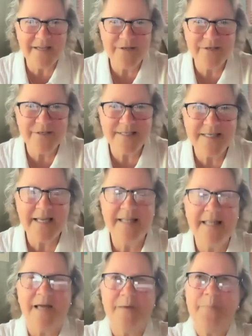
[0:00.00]
you just said
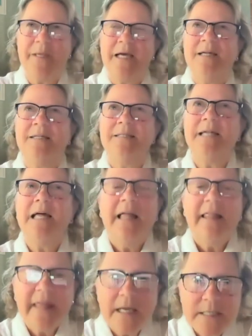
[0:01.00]
that because
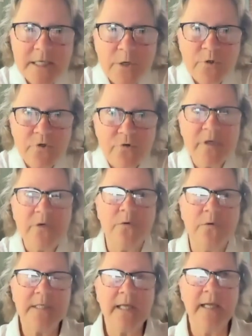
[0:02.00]
that's so true
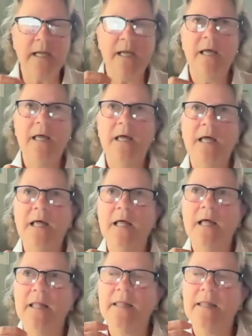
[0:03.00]
it's like
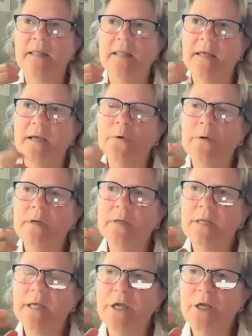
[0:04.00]
there
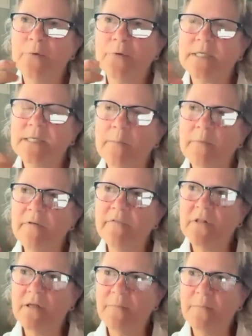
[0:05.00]
you know, some of
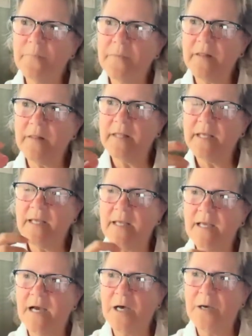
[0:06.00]
the
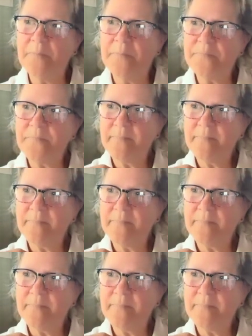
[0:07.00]
the um,